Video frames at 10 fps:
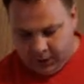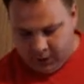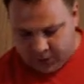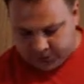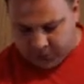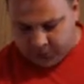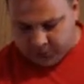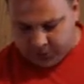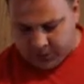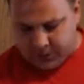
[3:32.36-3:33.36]
Also,
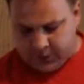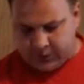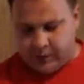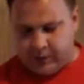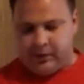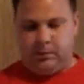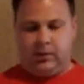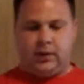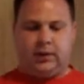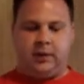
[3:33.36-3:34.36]
something
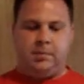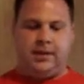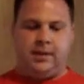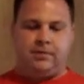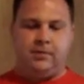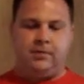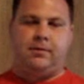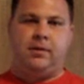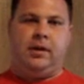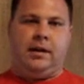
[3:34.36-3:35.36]
a little bit different
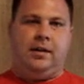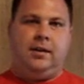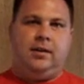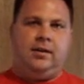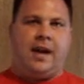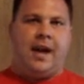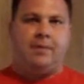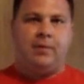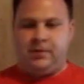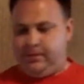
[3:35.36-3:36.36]
for the
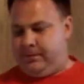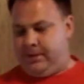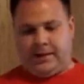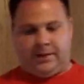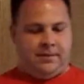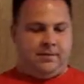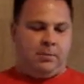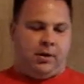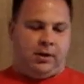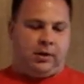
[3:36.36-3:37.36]
average fantasy
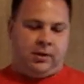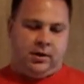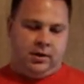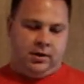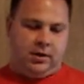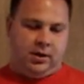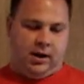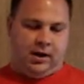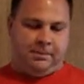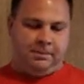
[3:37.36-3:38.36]
footballer.
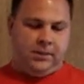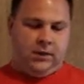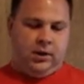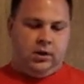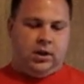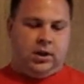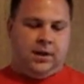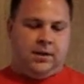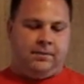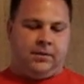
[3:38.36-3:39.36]

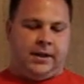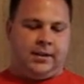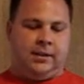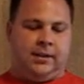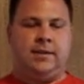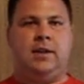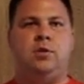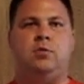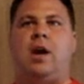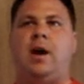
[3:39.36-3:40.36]
If, like, so let's say
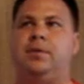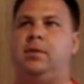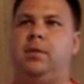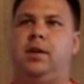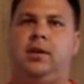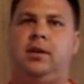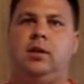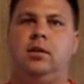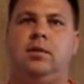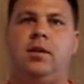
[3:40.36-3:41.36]
you drop somebody,
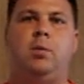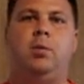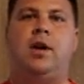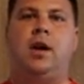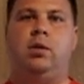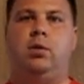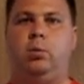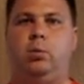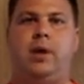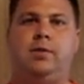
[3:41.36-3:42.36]
they will not go
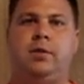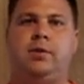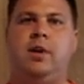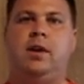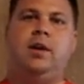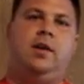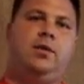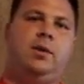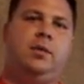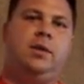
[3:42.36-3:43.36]
on waivers. If
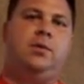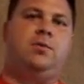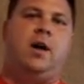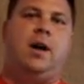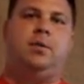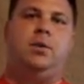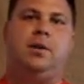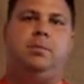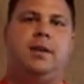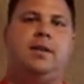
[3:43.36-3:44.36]
somebody's dropped, you
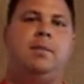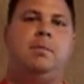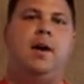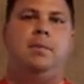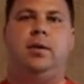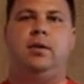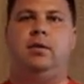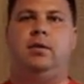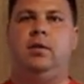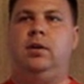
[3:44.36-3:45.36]
can pick them up
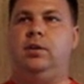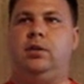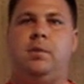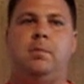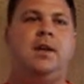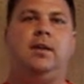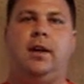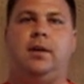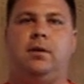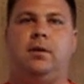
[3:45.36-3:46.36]
a minute
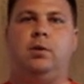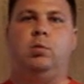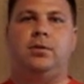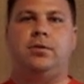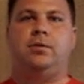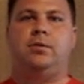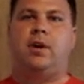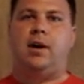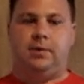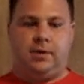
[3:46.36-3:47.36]
later once they're
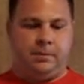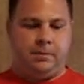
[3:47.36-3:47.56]
dropped.